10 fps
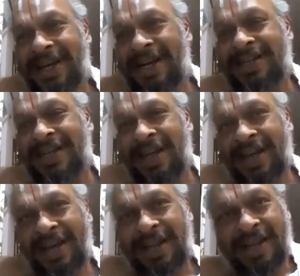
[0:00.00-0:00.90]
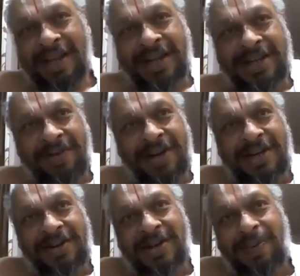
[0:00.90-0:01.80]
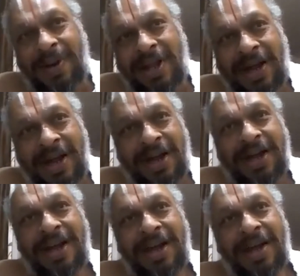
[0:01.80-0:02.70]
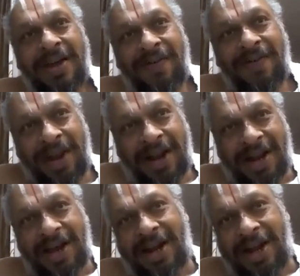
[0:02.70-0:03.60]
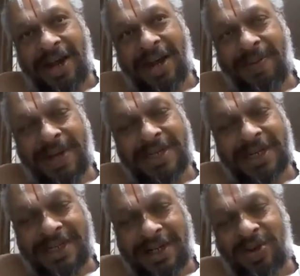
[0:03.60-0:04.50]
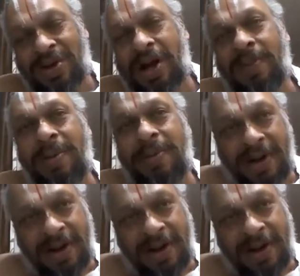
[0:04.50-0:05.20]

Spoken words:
It's the Sri Vaishnava Sampradaya very clearly mentions it should not be, but